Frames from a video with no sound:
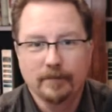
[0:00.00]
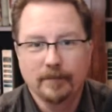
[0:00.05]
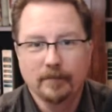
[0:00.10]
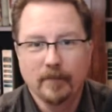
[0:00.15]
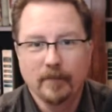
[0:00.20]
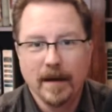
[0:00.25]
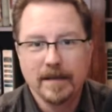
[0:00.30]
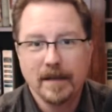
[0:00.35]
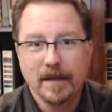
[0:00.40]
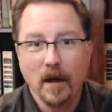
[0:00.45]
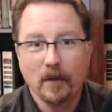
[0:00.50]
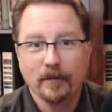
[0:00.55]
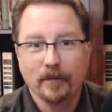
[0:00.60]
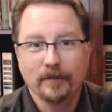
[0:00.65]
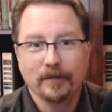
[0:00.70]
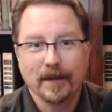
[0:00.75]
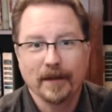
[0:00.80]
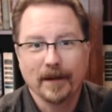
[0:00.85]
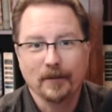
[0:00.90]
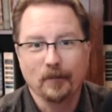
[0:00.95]

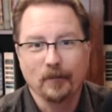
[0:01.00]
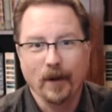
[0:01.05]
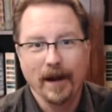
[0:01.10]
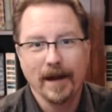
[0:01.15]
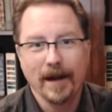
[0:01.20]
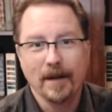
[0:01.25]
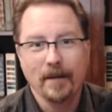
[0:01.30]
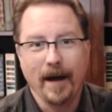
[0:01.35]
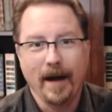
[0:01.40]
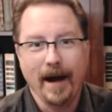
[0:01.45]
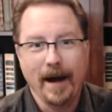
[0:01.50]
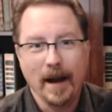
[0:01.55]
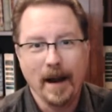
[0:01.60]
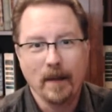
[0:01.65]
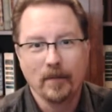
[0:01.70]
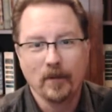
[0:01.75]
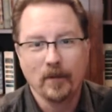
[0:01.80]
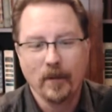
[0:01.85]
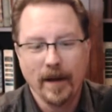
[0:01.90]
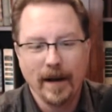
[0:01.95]
myself, like why I
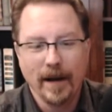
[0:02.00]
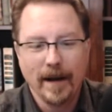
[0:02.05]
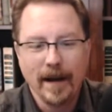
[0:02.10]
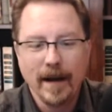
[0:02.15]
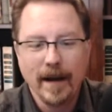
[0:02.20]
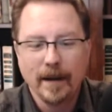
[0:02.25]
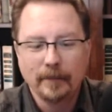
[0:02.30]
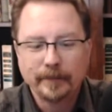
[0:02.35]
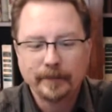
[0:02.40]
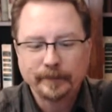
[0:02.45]
am the way I am.